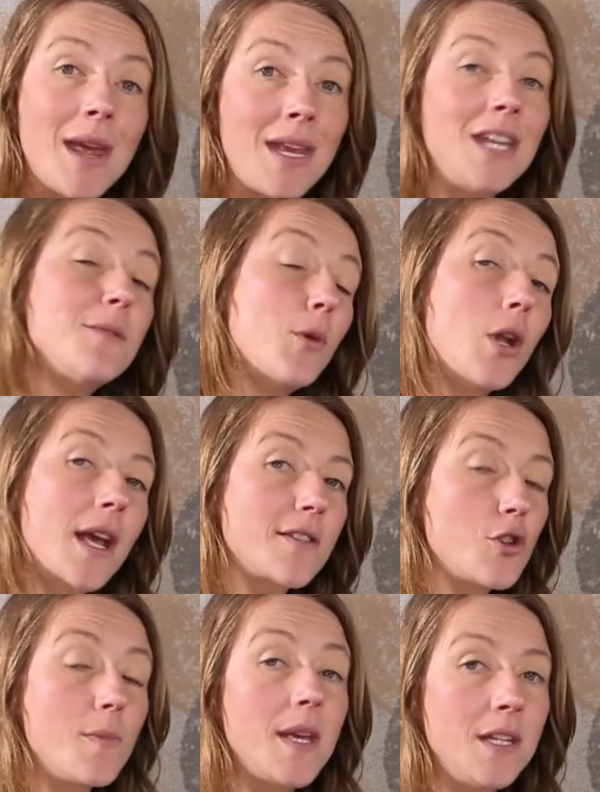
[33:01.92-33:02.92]
may need to put
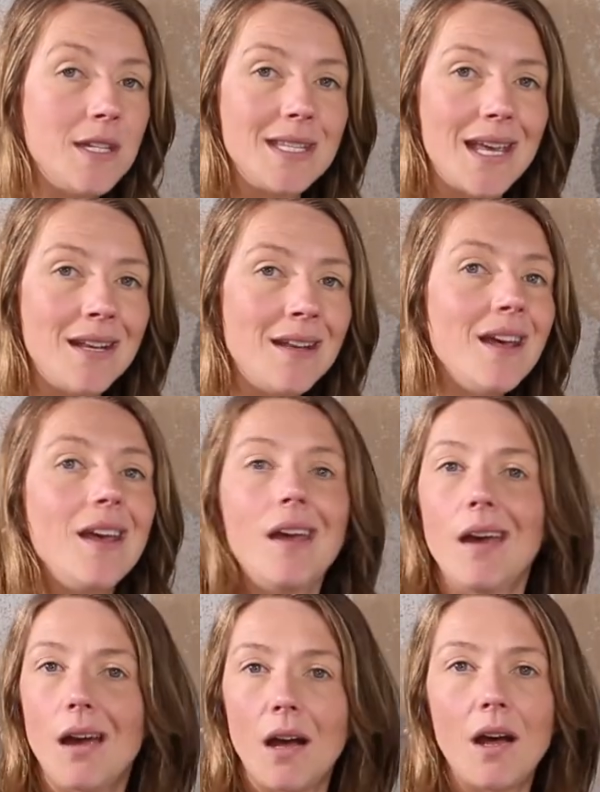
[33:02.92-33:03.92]
extra pages in.
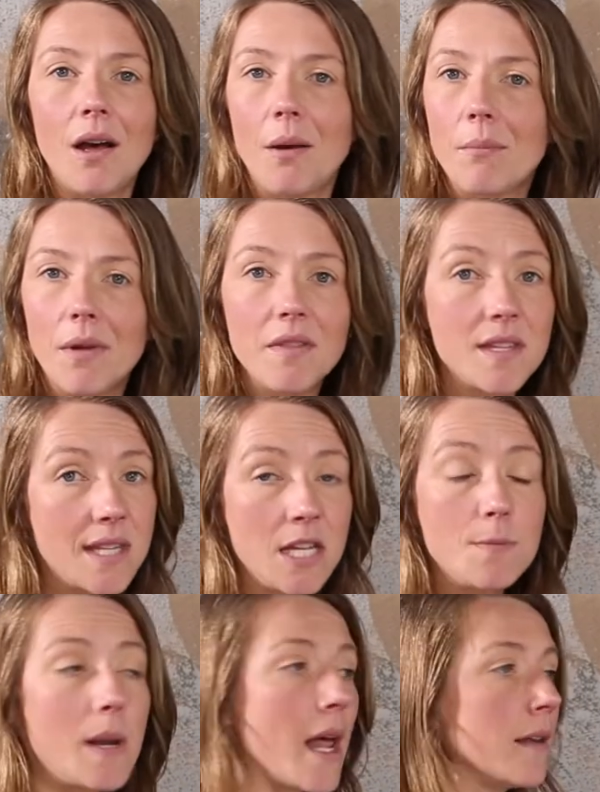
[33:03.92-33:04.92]
Um, the
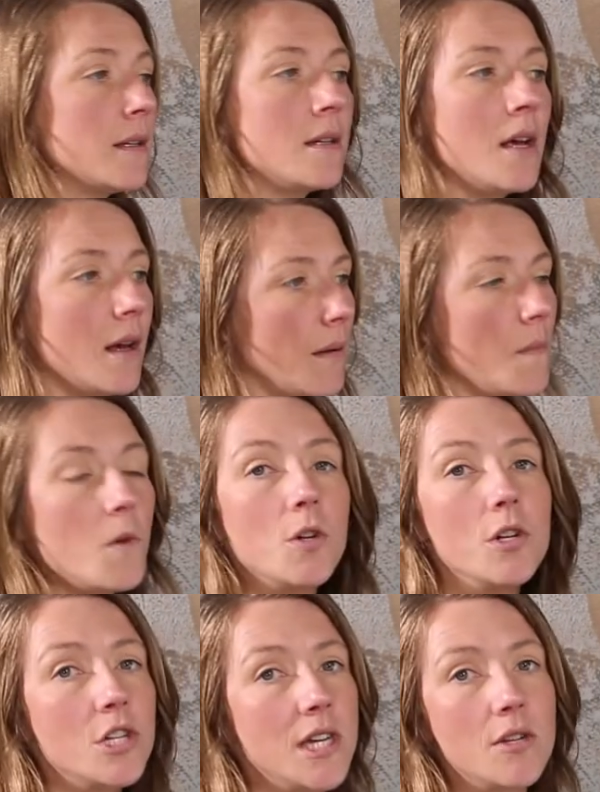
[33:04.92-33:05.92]
seeds planted, and they're
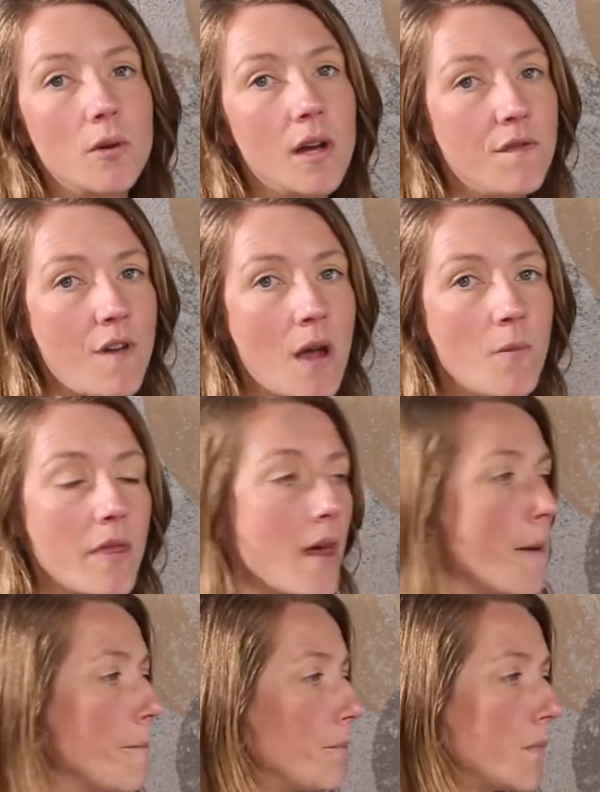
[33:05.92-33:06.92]
usually totally fine with
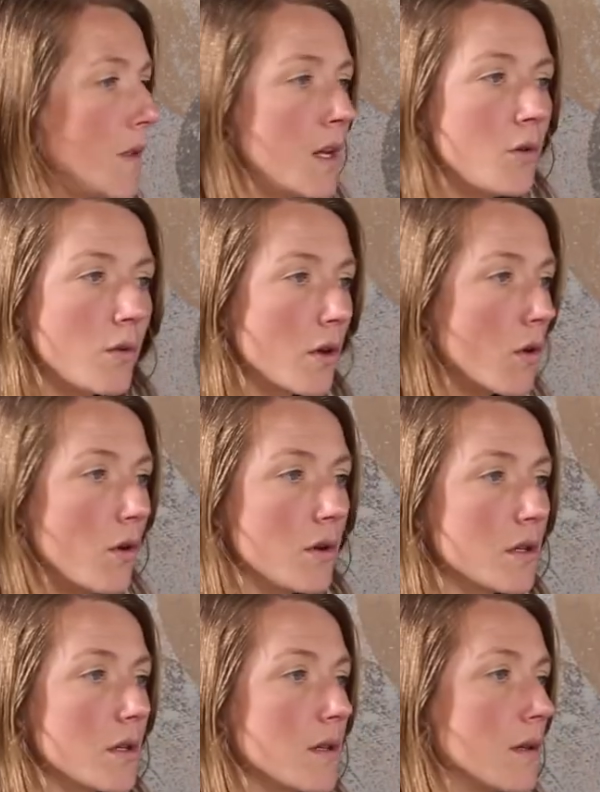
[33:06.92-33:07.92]
that. They know the
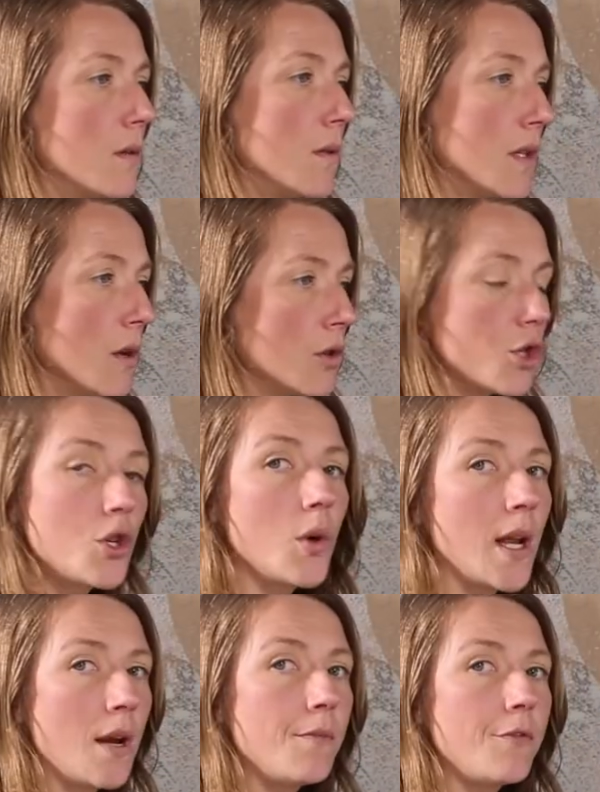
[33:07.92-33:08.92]
cost. So as long as you're
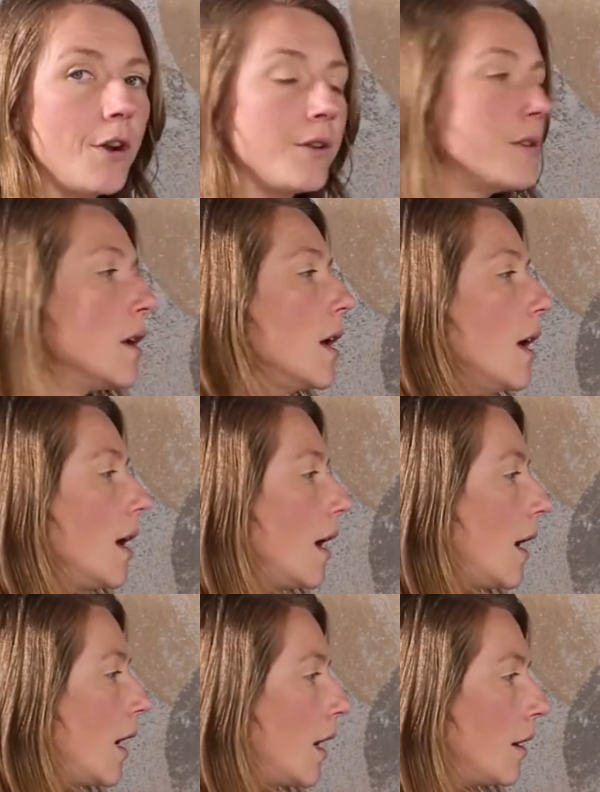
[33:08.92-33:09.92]
totally upfront
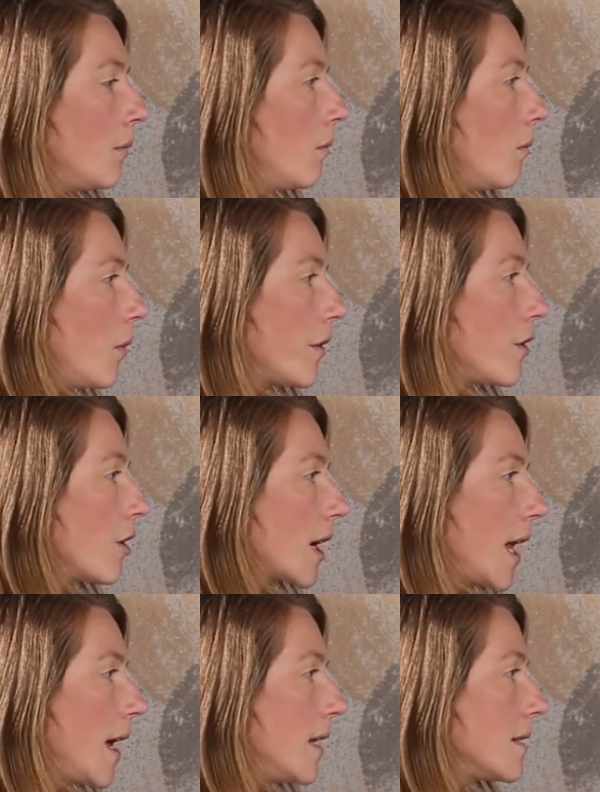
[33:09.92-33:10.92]
um, with your
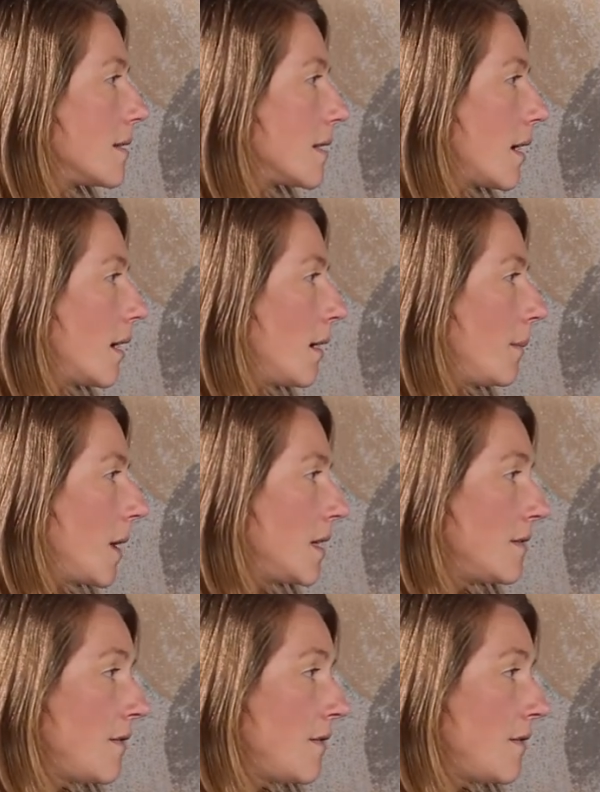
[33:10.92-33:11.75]
clients um, and